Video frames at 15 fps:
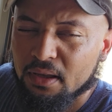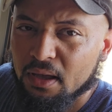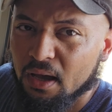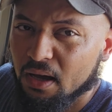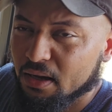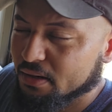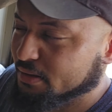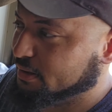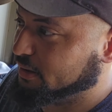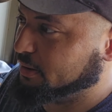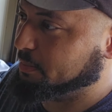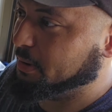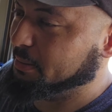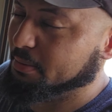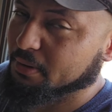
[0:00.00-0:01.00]
Honestly,
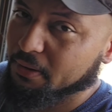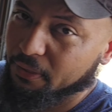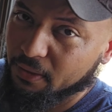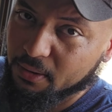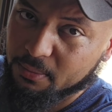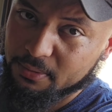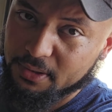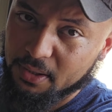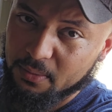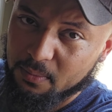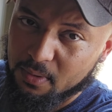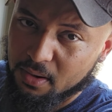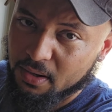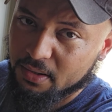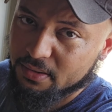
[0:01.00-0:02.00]
people can think what they
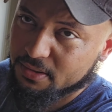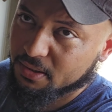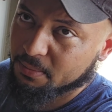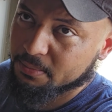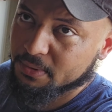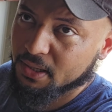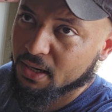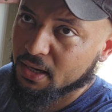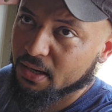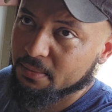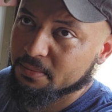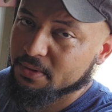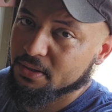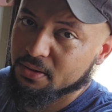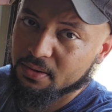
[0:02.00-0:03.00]
want.
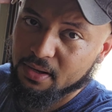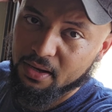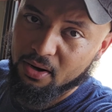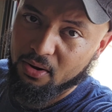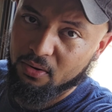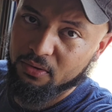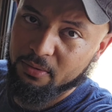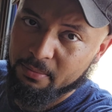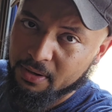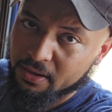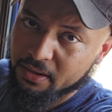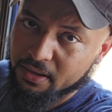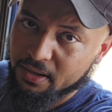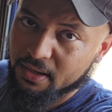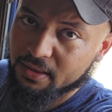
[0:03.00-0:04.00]
Sometimes you get all the
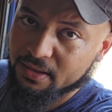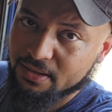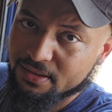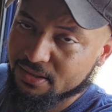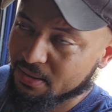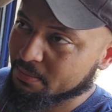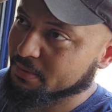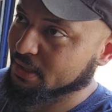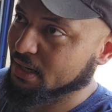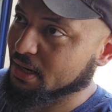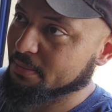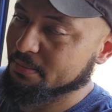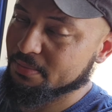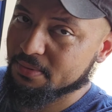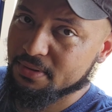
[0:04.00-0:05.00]
money, and then
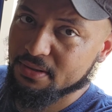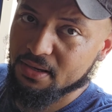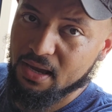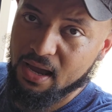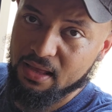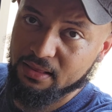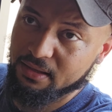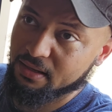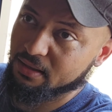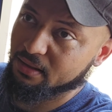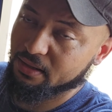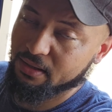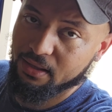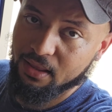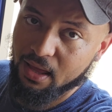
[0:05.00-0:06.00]
sometimes,
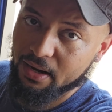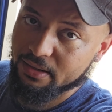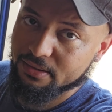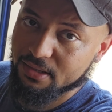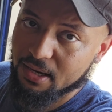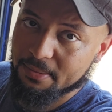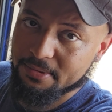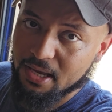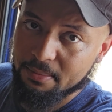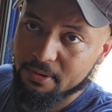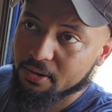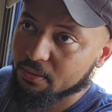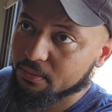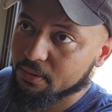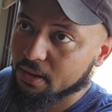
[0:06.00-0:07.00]
lately, a lot of times, I've
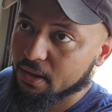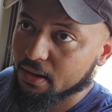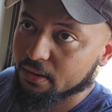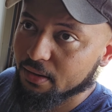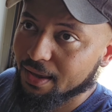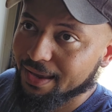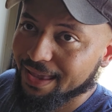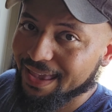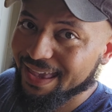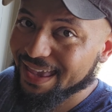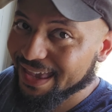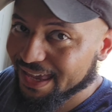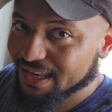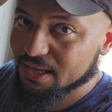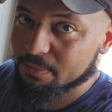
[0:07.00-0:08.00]
been only getting like
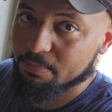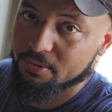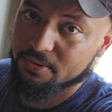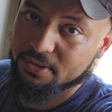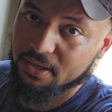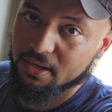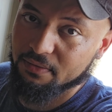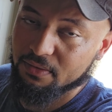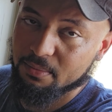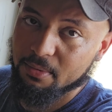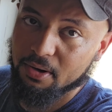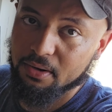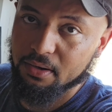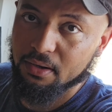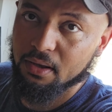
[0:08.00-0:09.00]
80% of the
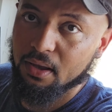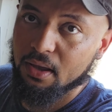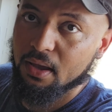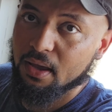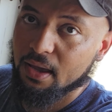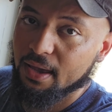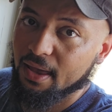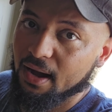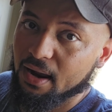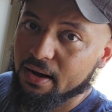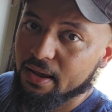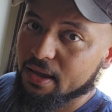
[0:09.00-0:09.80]
money. And on